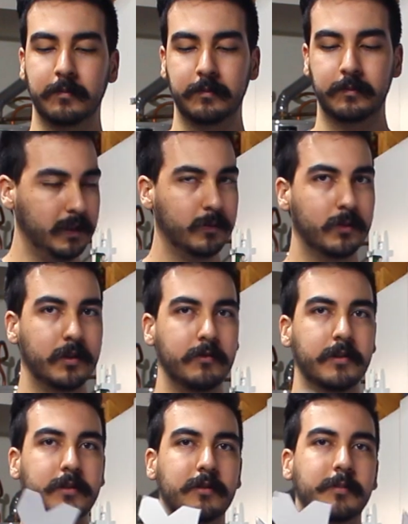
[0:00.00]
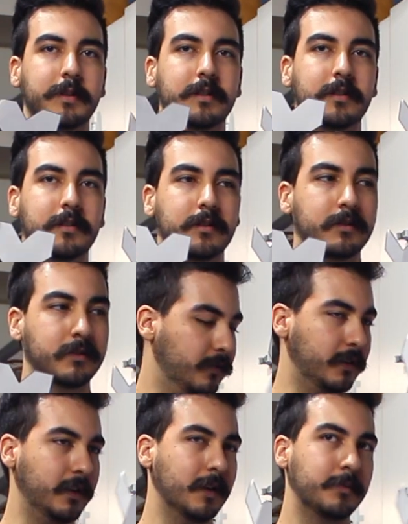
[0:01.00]
These were the original pieces for
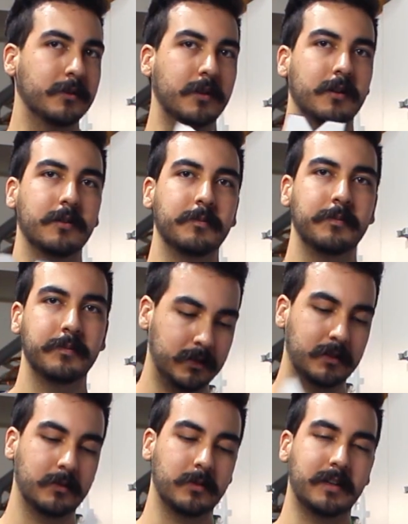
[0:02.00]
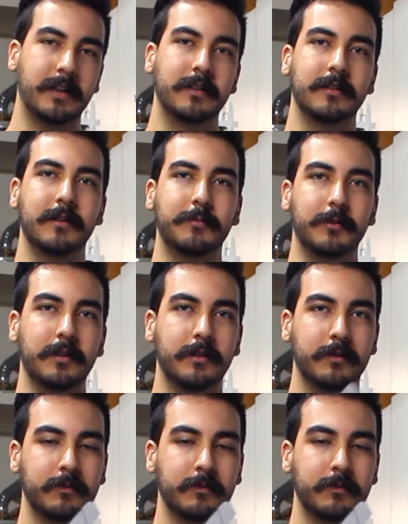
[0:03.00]
the upper arm, and this is what I ended up with.